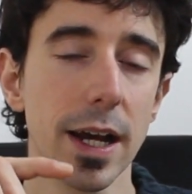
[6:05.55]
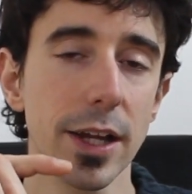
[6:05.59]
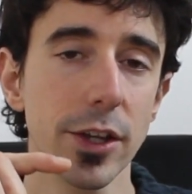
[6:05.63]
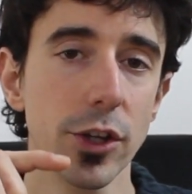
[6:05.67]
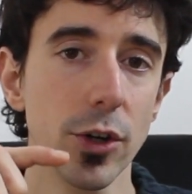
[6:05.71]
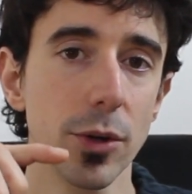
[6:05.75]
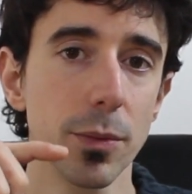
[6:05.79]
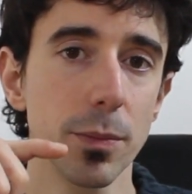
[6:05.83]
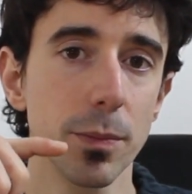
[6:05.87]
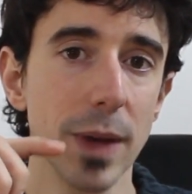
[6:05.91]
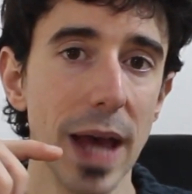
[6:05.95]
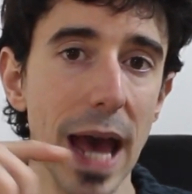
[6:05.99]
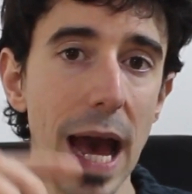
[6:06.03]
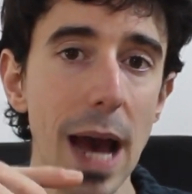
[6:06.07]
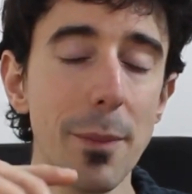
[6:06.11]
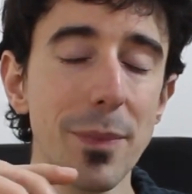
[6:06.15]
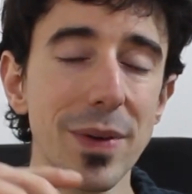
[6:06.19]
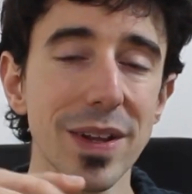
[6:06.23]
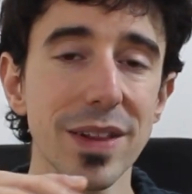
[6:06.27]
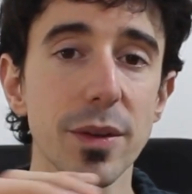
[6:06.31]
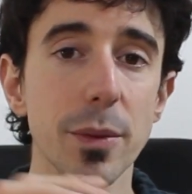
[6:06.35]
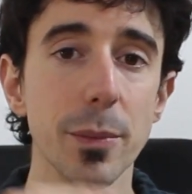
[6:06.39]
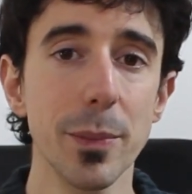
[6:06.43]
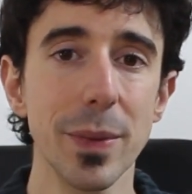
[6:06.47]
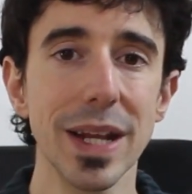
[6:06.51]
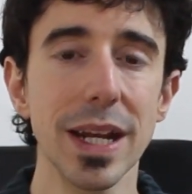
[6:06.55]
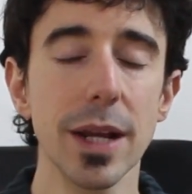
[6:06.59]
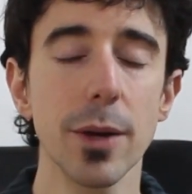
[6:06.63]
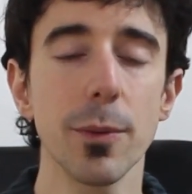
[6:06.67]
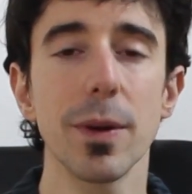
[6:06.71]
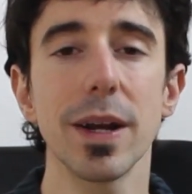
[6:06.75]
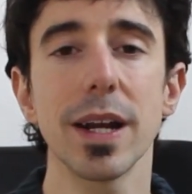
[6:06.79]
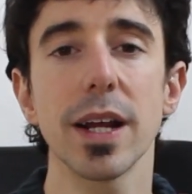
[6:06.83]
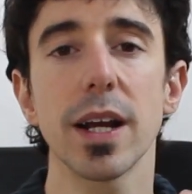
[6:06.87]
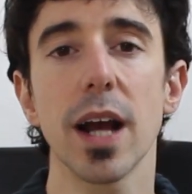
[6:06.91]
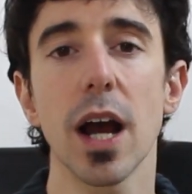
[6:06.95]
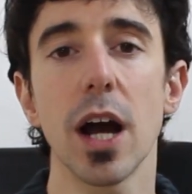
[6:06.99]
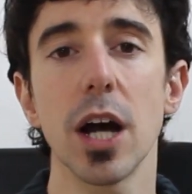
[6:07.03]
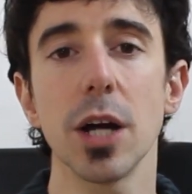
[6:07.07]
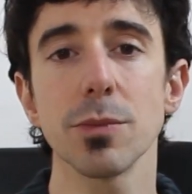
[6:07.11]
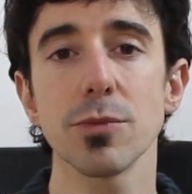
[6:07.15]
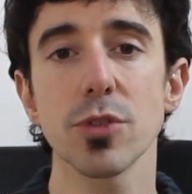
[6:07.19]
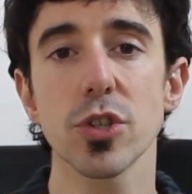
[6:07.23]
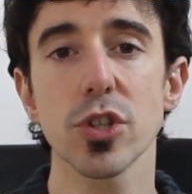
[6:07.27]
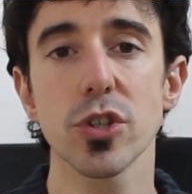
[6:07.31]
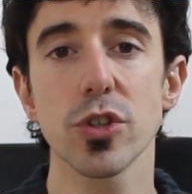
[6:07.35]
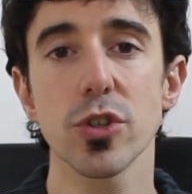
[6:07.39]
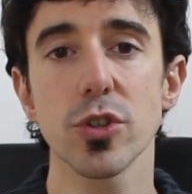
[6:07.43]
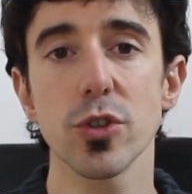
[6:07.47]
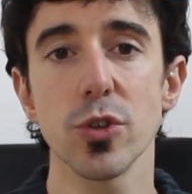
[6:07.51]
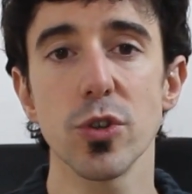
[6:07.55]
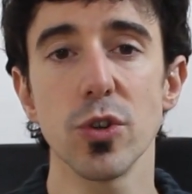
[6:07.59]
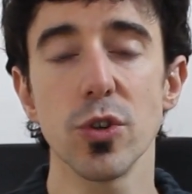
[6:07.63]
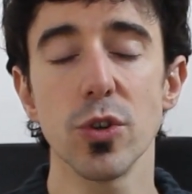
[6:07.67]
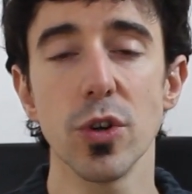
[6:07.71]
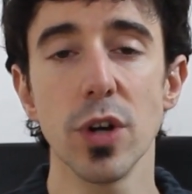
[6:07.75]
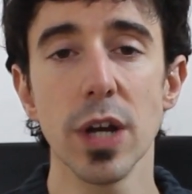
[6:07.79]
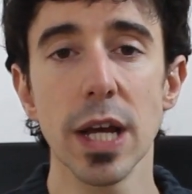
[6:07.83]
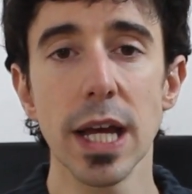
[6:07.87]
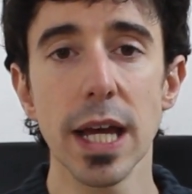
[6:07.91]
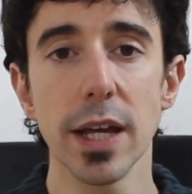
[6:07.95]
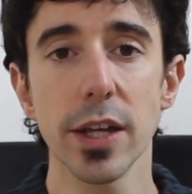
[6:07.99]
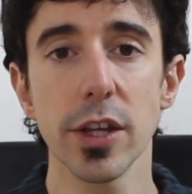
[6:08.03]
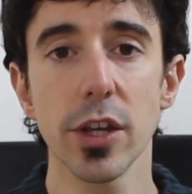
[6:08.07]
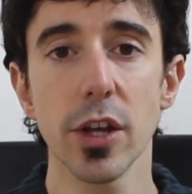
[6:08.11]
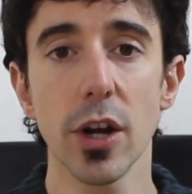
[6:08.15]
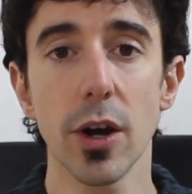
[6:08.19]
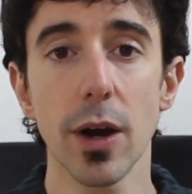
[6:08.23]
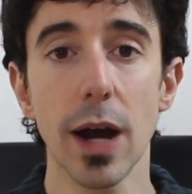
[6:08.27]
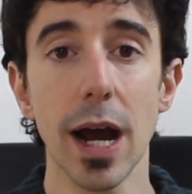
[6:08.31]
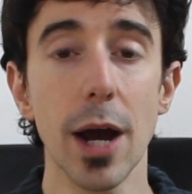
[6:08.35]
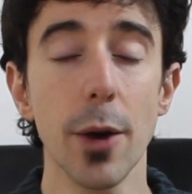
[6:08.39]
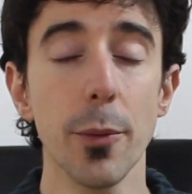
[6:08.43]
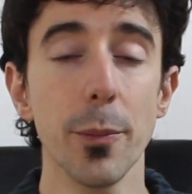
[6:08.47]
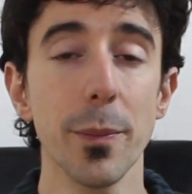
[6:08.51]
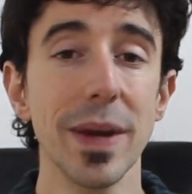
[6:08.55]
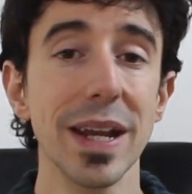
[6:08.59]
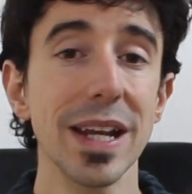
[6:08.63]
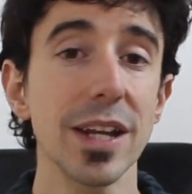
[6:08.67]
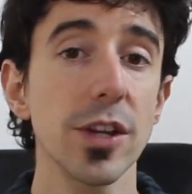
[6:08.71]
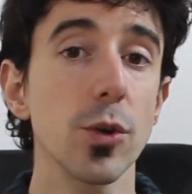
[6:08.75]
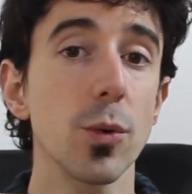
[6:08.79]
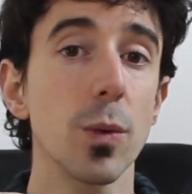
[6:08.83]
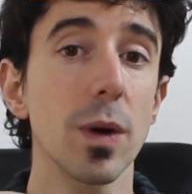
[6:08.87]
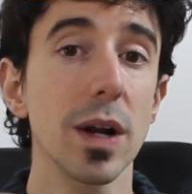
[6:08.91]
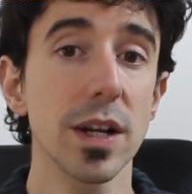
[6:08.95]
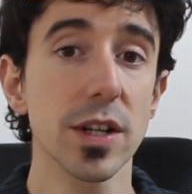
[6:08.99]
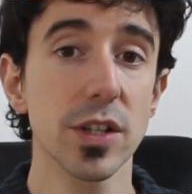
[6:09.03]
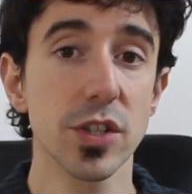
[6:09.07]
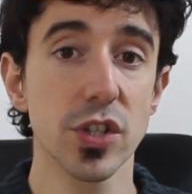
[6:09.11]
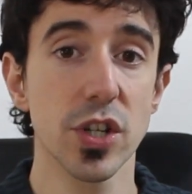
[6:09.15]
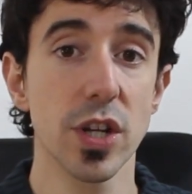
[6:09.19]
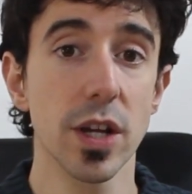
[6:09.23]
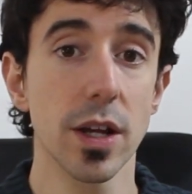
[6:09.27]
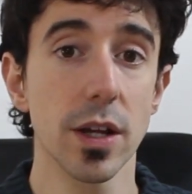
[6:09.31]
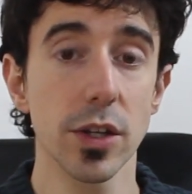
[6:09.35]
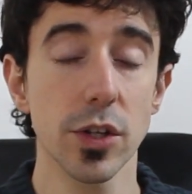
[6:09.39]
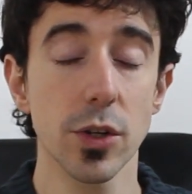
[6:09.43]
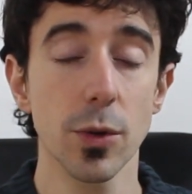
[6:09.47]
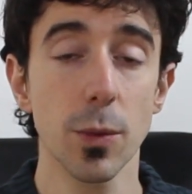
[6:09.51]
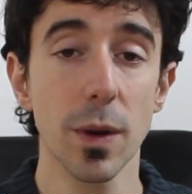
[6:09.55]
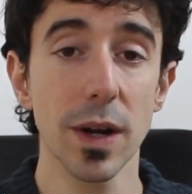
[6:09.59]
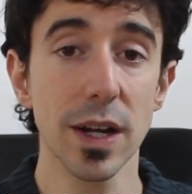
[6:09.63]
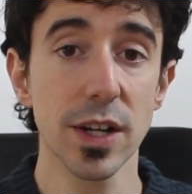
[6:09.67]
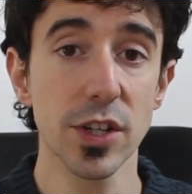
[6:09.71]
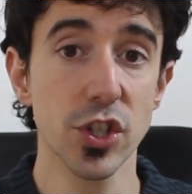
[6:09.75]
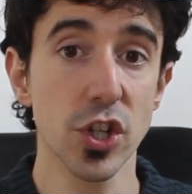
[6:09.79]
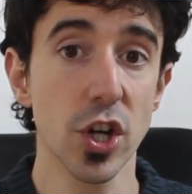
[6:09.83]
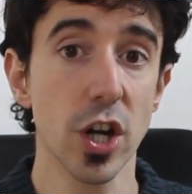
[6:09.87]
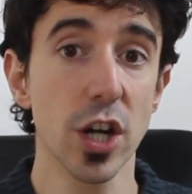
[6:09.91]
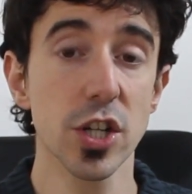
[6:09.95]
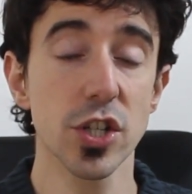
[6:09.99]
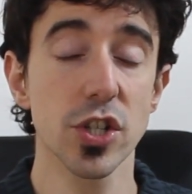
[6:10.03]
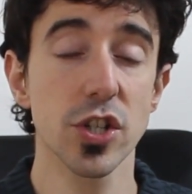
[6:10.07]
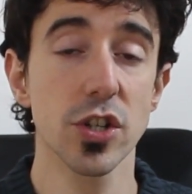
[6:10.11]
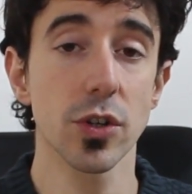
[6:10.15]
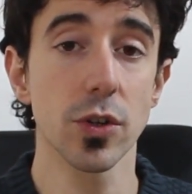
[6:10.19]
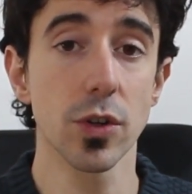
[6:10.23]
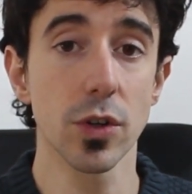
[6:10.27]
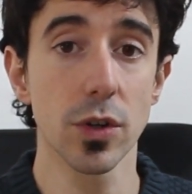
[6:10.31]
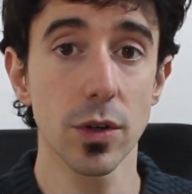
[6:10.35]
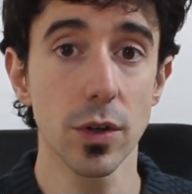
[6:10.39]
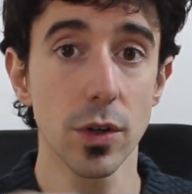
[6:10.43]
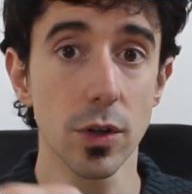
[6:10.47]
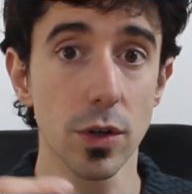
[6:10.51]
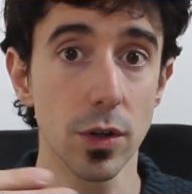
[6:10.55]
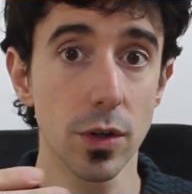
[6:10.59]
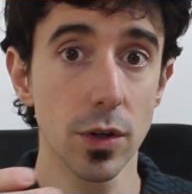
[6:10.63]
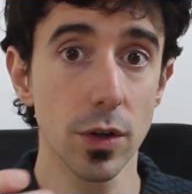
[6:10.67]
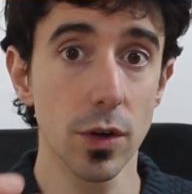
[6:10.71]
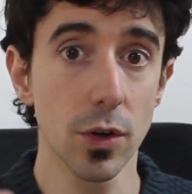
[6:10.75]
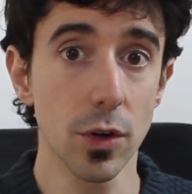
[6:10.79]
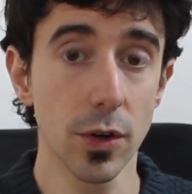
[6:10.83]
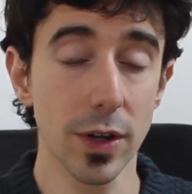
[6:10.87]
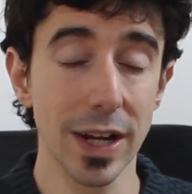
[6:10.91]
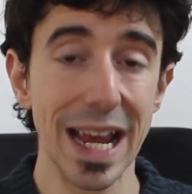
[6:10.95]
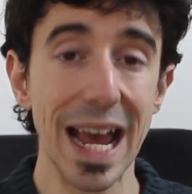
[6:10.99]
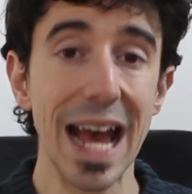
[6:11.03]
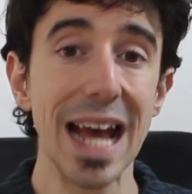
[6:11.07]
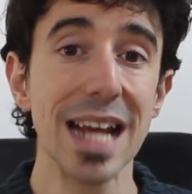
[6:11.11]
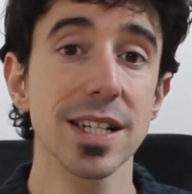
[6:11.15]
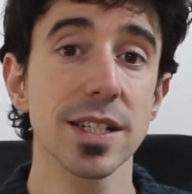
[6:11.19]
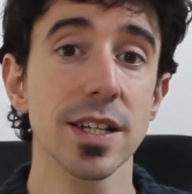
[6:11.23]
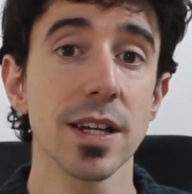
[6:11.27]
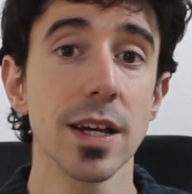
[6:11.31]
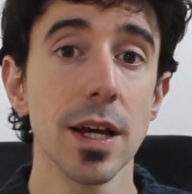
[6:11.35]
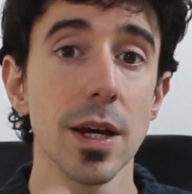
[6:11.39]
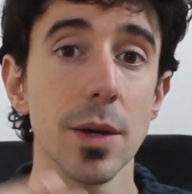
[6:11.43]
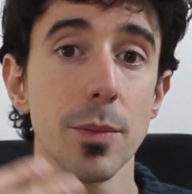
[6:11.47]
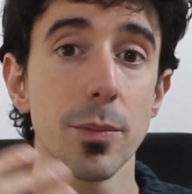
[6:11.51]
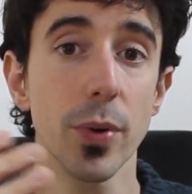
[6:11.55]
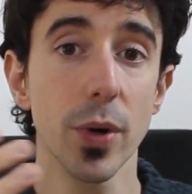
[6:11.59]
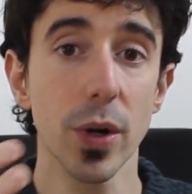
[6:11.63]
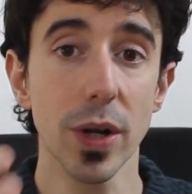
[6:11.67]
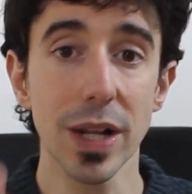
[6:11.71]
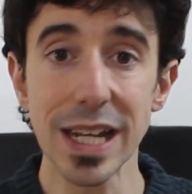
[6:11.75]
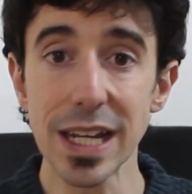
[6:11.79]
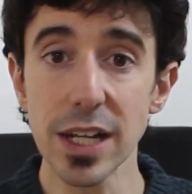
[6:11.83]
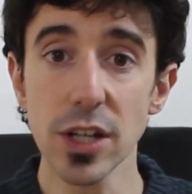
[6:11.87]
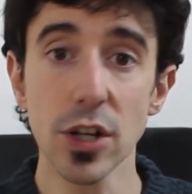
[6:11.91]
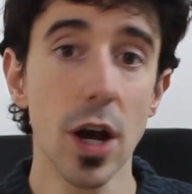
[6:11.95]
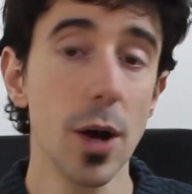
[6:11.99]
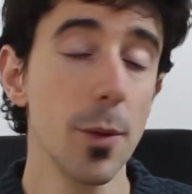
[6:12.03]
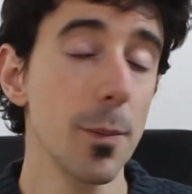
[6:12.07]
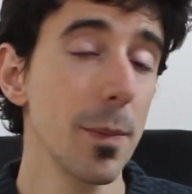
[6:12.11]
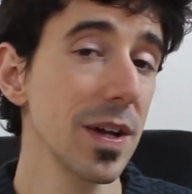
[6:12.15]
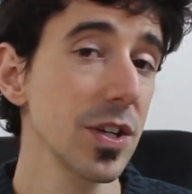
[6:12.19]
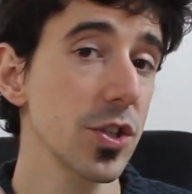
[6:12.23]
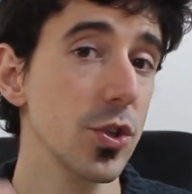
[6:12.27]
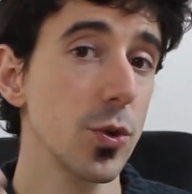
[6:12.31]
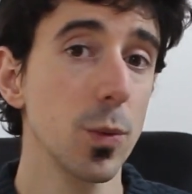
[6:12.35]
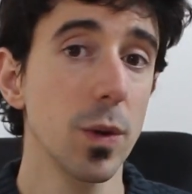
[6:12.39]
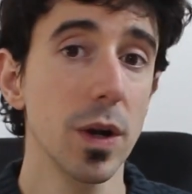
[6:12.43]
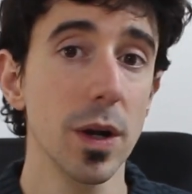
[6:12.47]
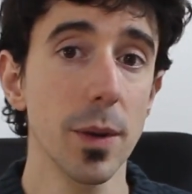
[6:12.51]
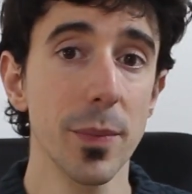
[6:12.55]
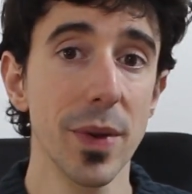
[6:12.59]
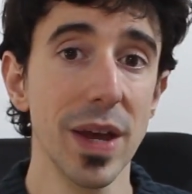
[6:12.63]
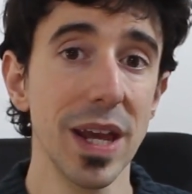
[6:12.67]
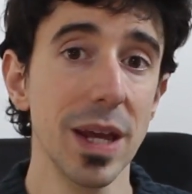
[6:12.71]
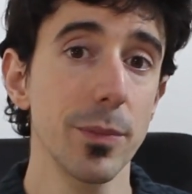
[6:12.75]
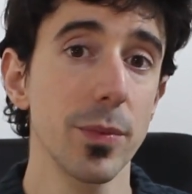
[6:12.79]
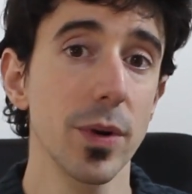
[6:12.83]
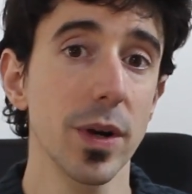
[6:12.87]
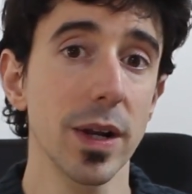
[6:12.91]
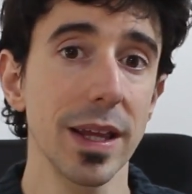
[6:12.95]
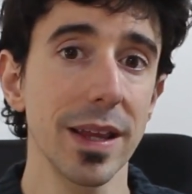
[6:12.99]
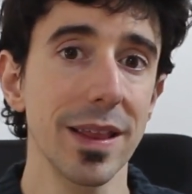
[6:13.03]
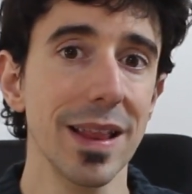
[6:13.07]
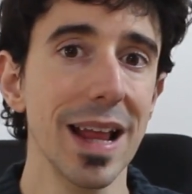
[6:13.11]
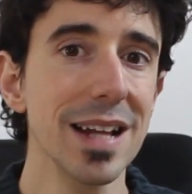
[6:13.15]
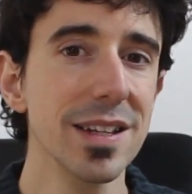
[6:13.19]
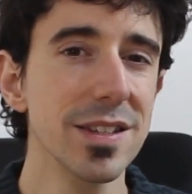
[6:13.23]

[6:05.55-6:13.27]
you're capping the bidding when it comes to how many you want to charge or get per lead, how much you want to pay per lead.